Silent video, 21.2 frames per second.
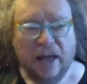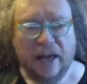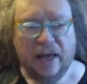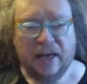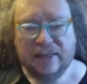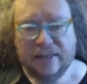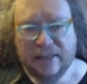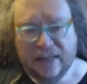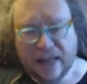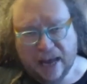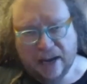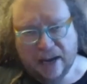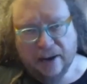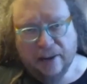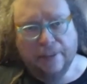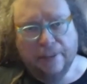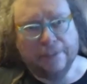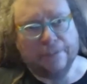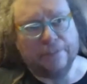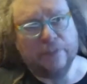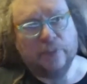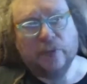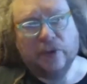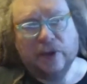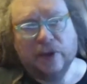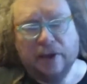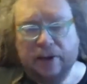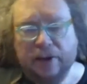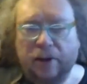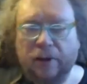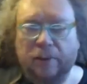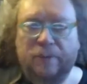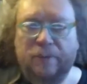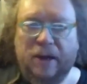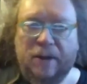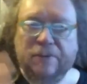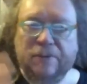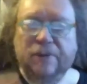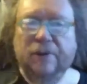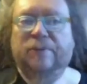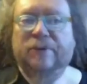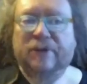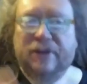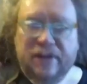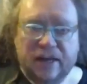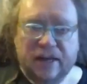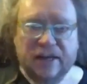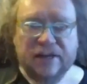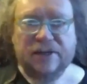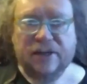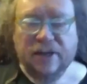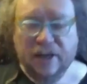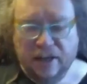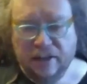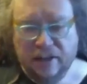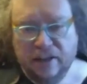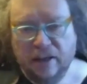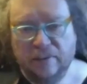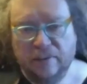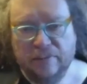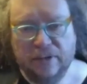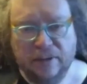is that people are petitioning them